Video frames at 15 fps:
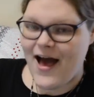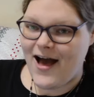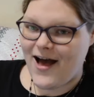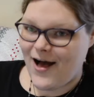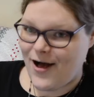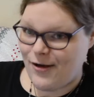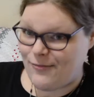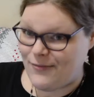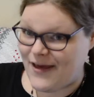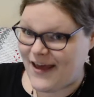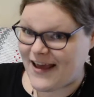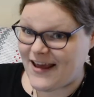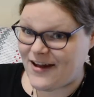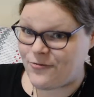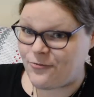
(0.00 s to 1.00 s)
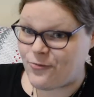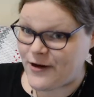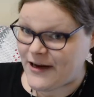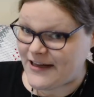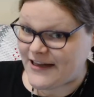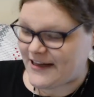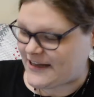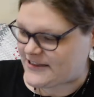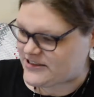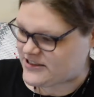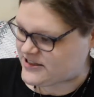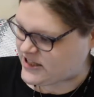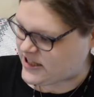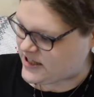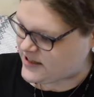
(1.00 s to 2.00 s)
It can really
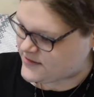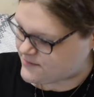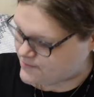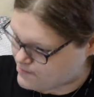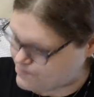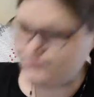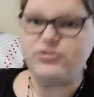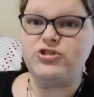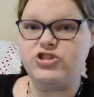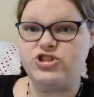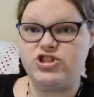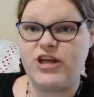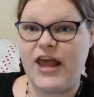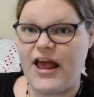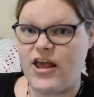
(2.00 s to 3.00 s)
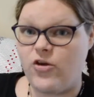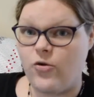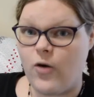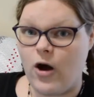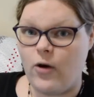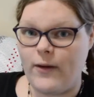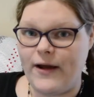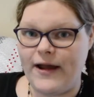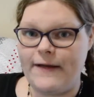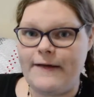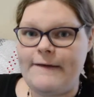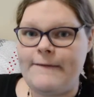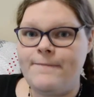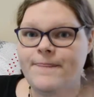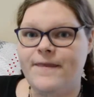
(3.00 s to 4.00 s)
get you going.
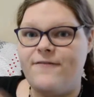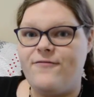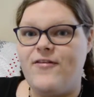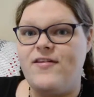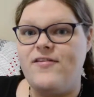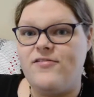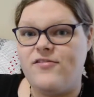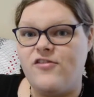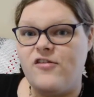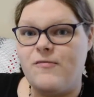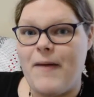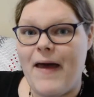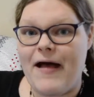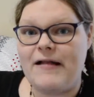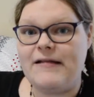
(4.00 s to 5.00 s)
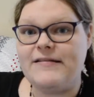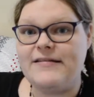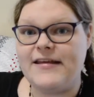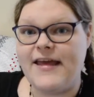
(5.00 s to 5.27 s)
If this is a spell to